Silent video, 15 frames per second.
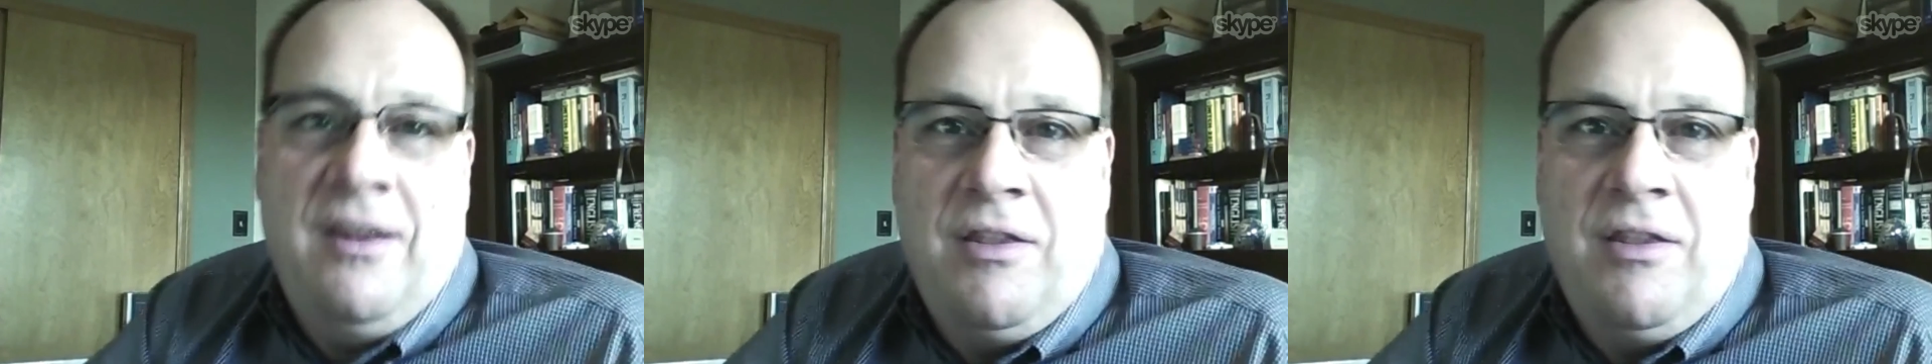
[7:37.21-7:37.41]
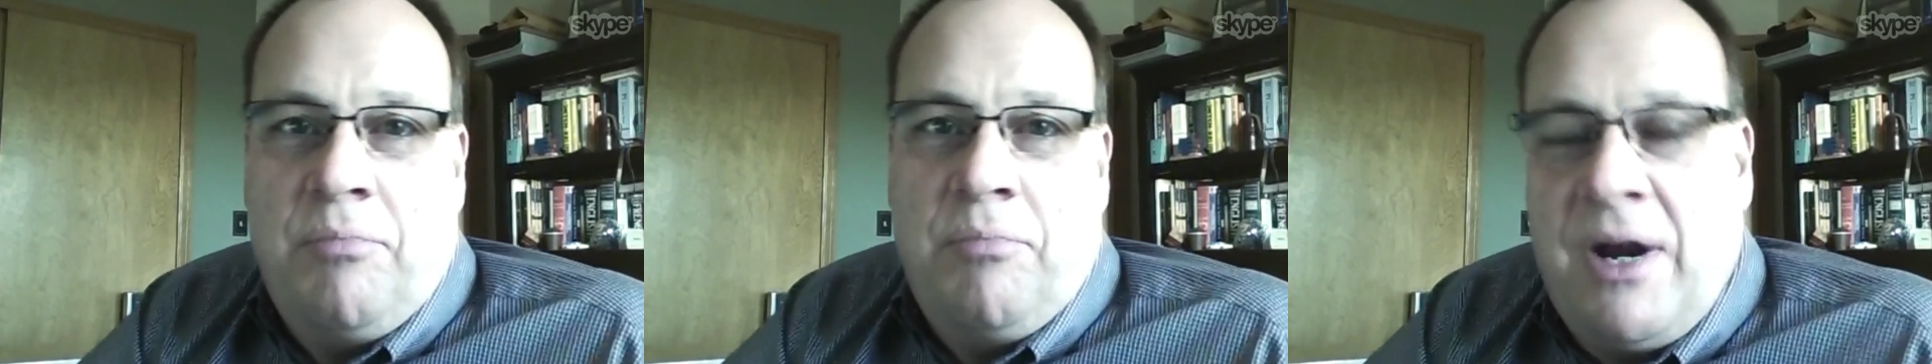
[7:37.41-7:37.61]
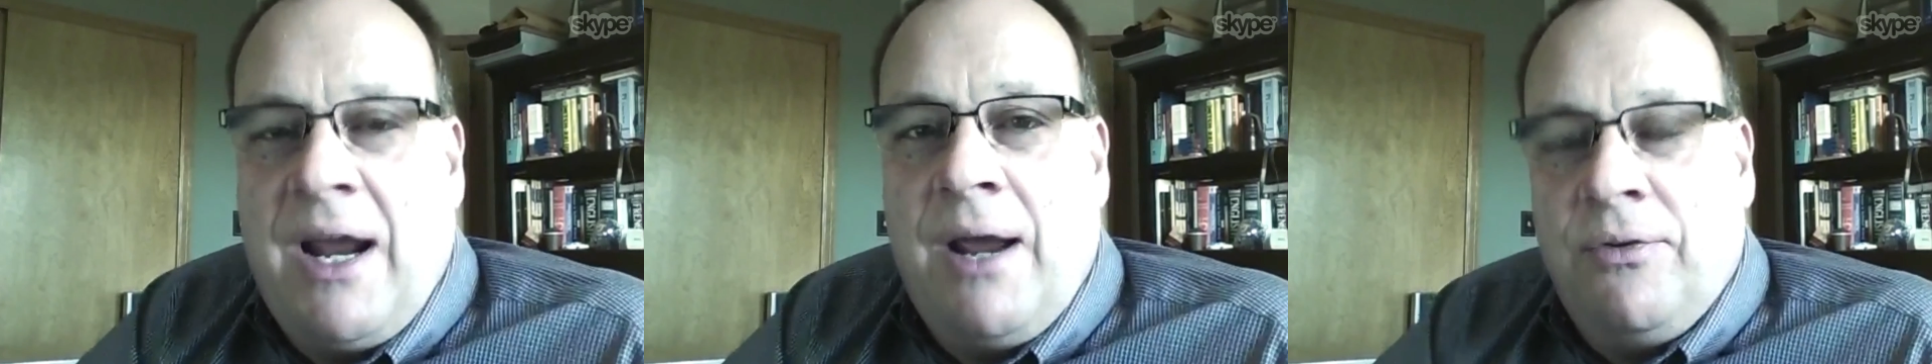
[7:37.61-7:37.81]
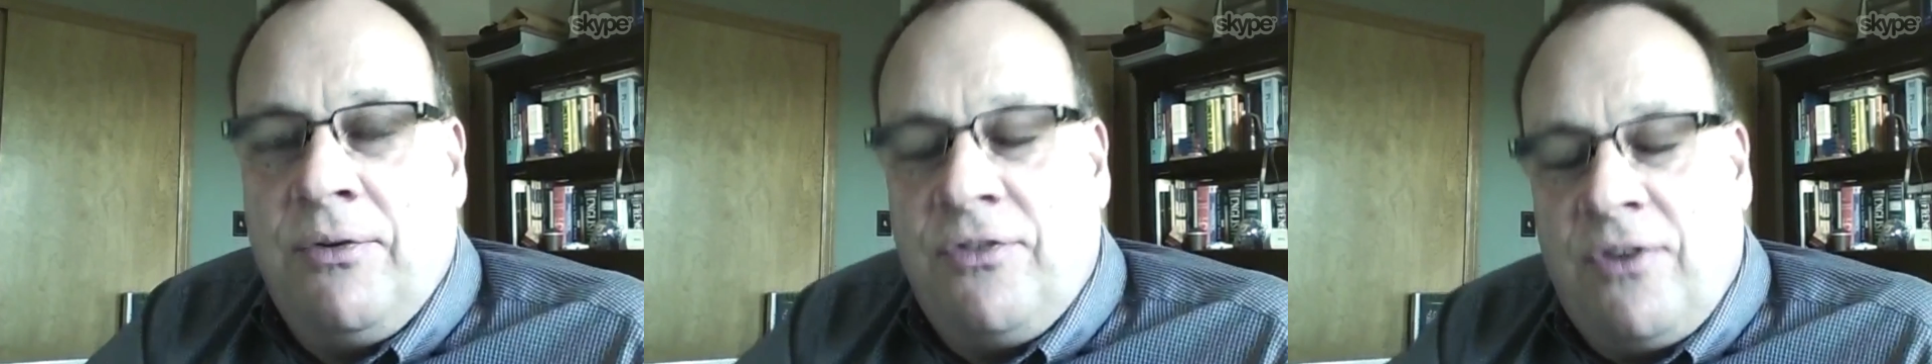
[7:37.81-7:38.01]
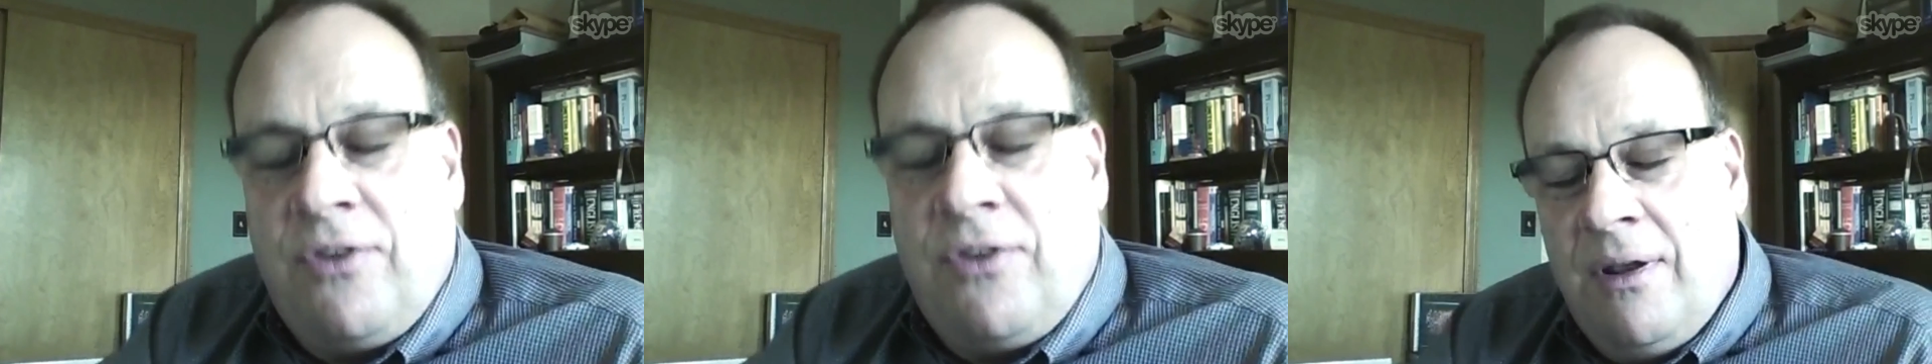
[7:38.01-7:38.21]
in the
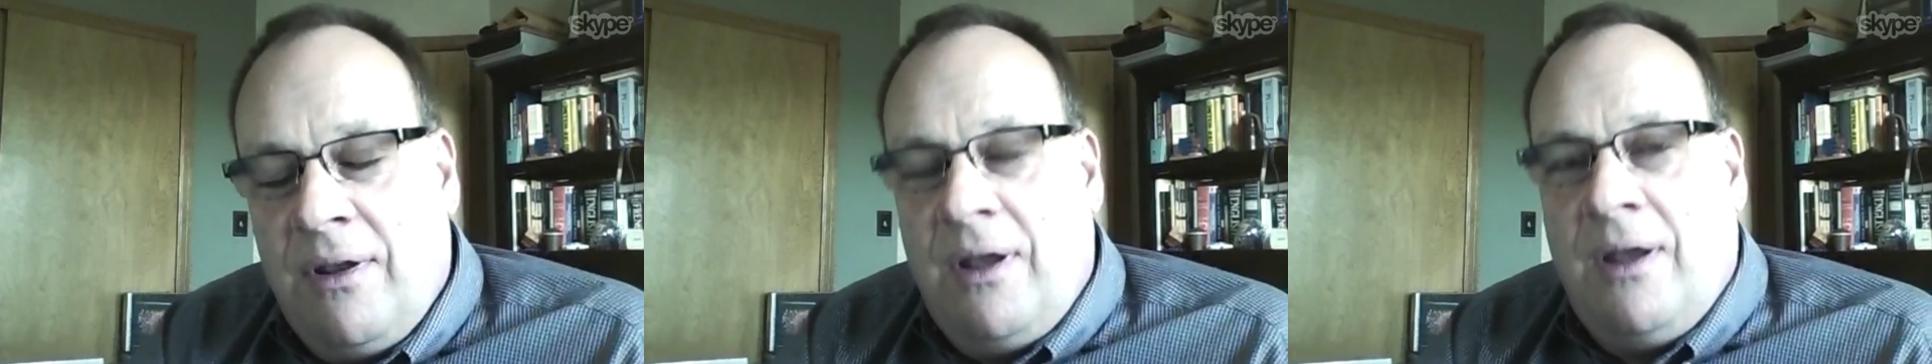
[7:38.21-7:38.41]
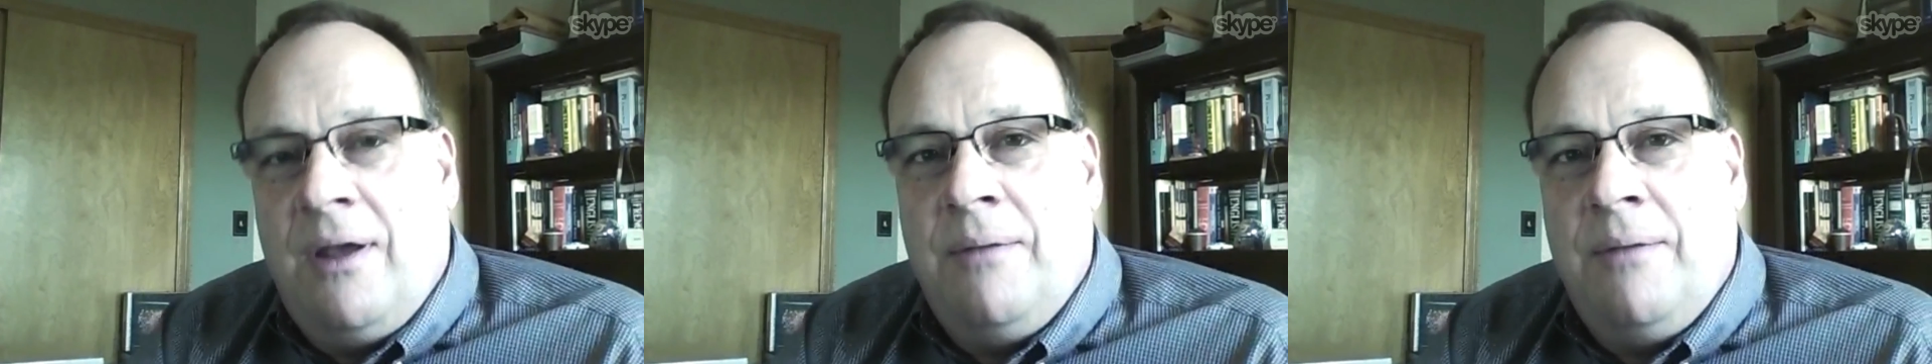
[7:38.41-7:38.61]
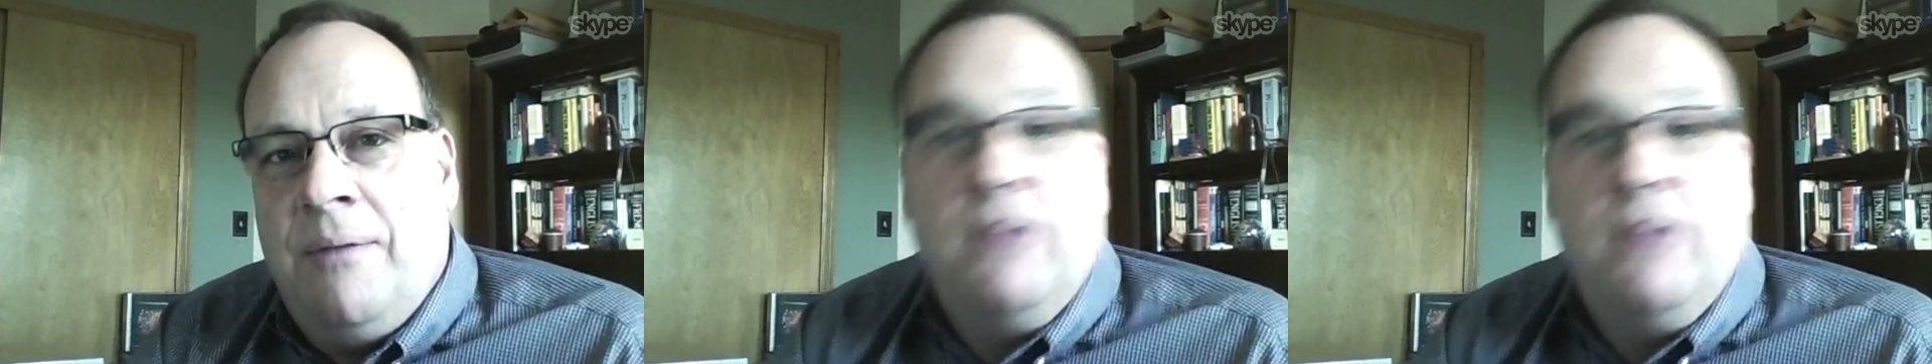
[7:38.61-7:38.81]
browser. As